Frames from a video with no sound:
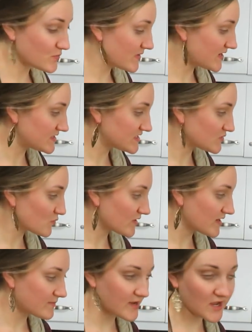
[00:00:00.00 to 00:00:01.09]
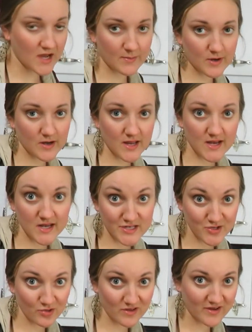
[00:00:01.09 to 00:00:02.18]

two bins were in my cupboard and I no